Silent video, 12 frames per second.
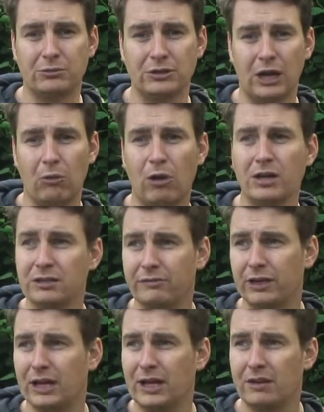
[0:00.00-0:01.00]
So I won't give
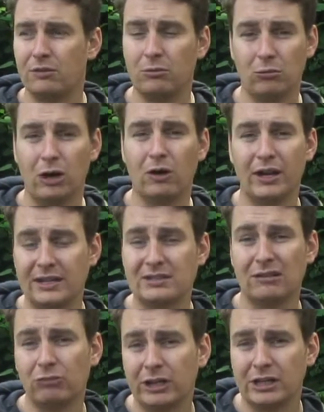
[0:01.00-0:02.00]
it another, well, unless
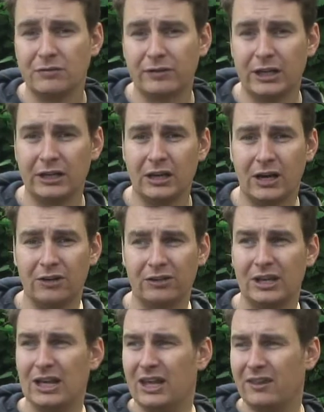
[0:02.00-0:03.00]
they're really feeling hard,
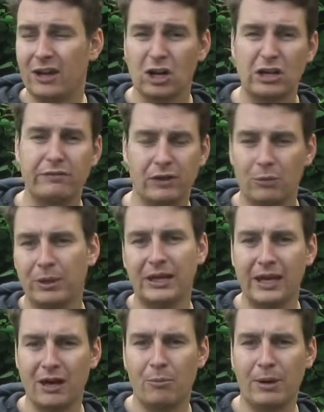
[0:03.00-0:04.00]
then I'll give it a big
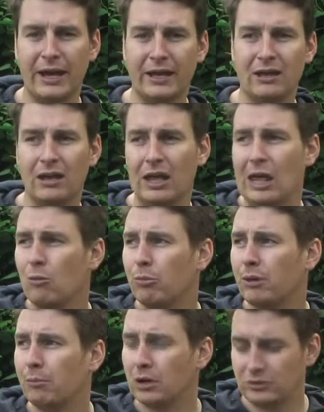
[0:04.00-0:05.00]
hit of bait
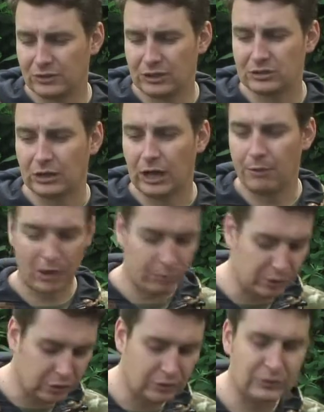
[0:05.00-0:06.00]
but most of the time I'll
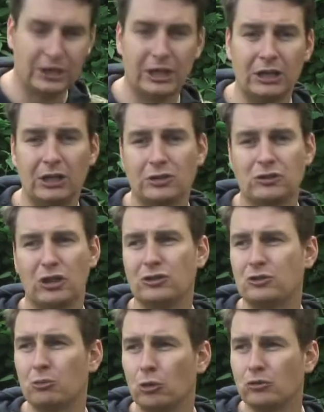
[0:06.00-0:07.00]
be using a, a small